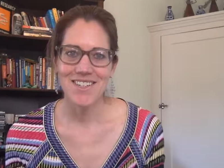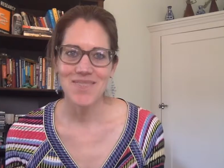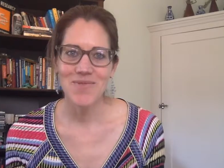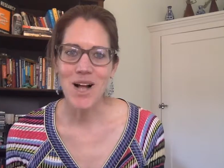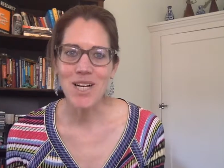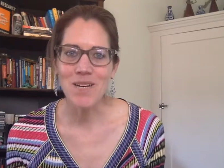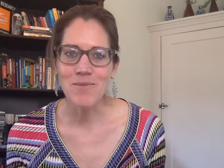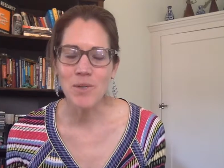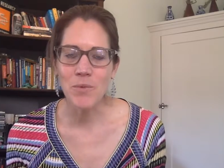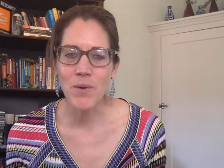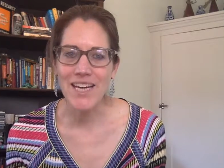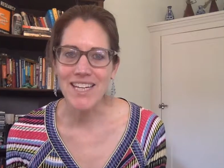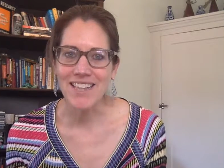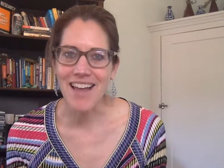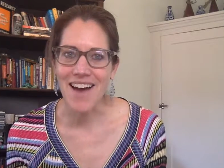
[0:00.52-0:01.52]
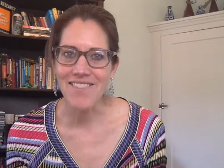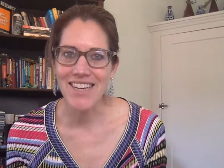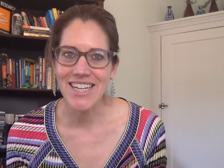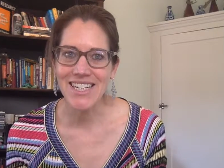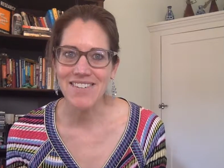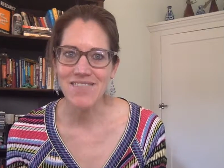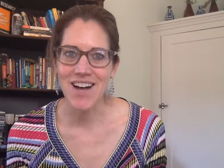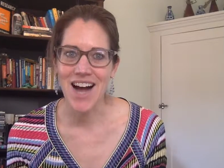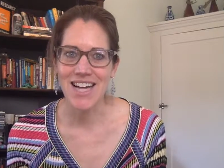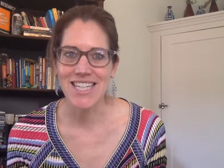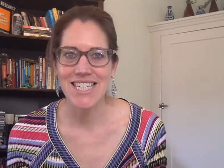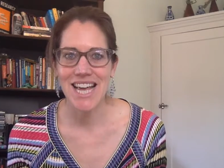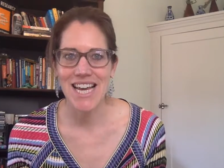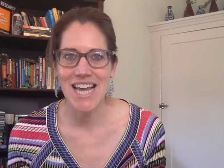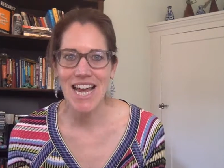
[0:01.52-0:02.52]
Welcome to week 11 of
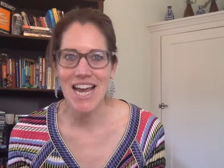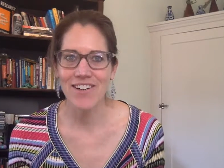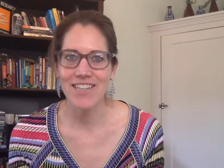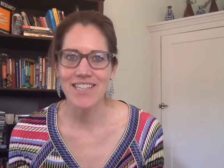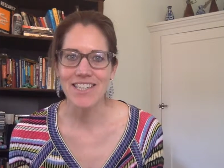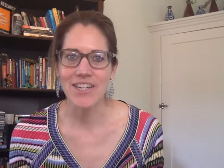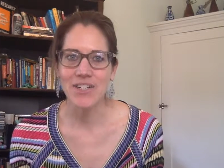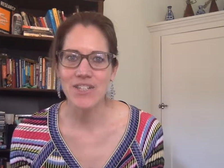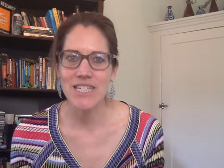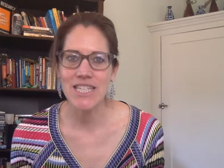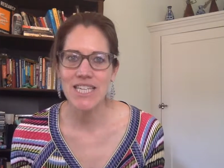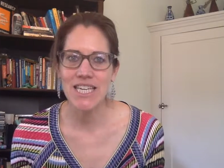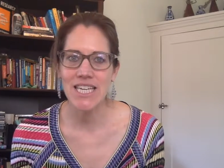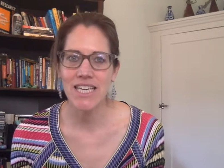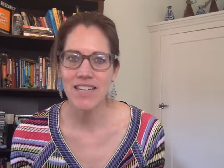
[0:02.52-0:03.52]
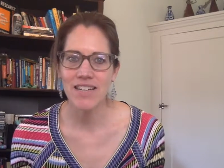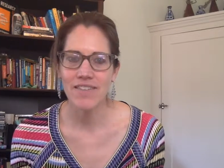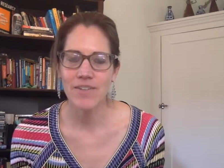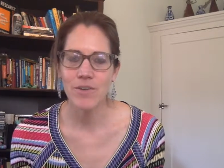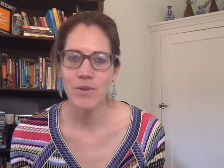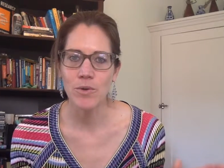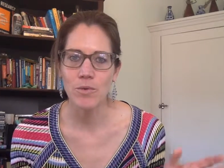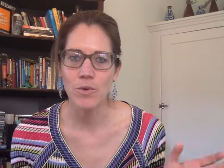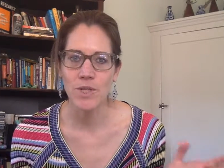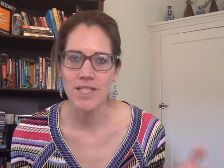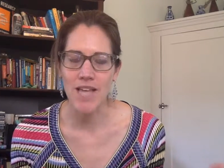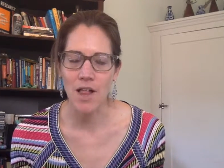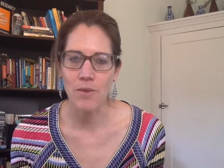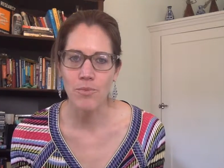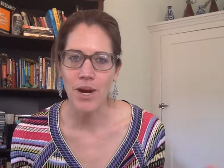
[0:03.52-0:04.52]
Content Area Literacy. You were
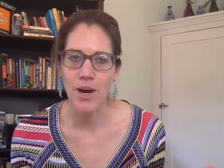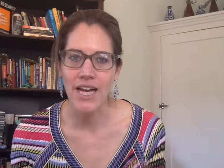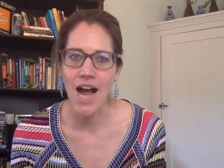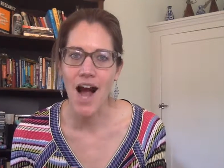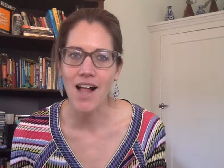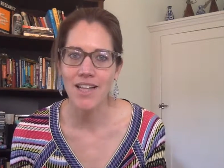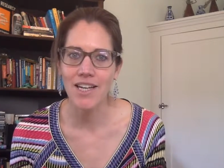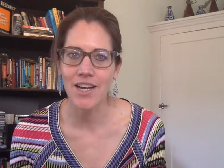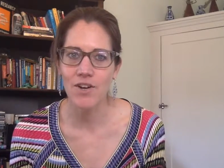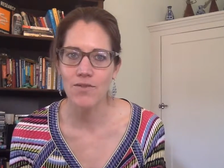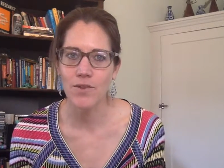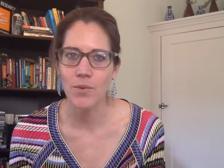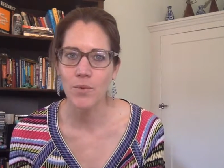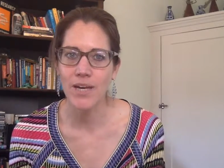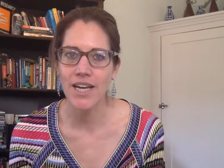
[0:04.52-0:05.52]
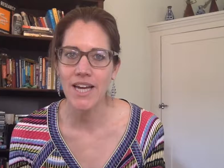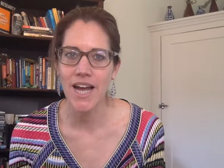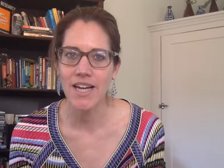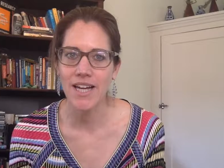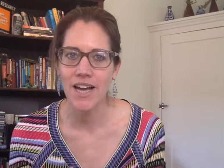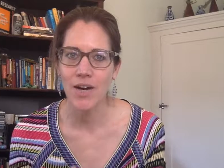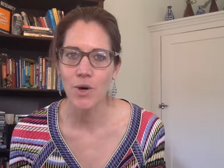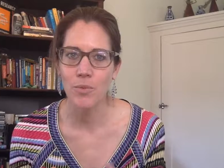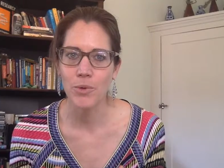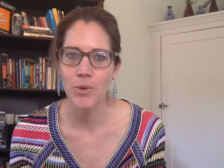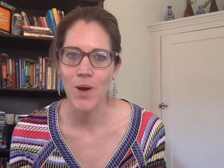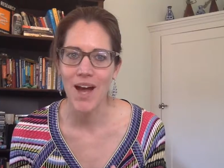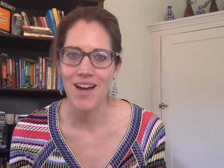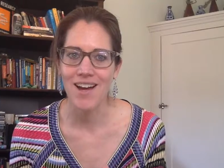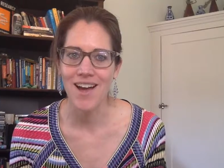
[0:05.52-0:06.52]
celebrating a holiday over the weekend. I hope
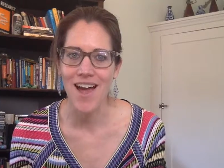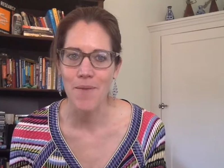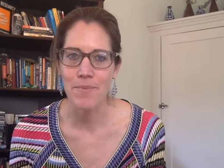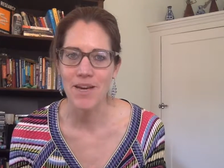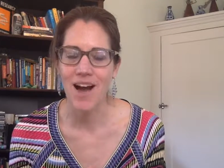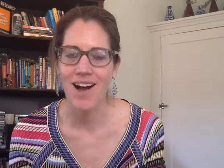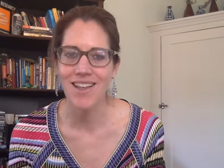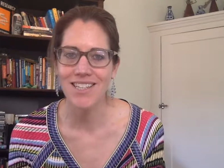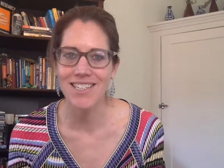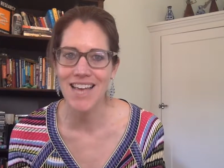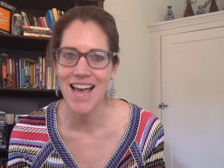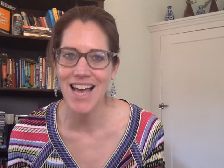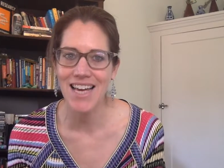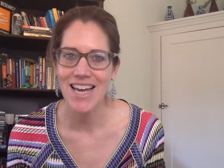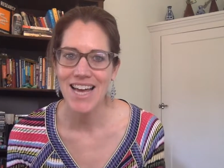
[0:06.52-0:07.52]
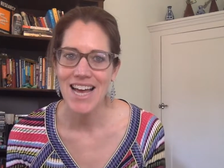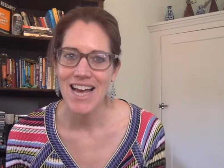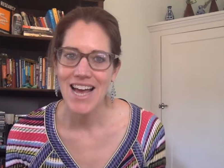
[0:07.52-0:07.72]
you had a happy holiday.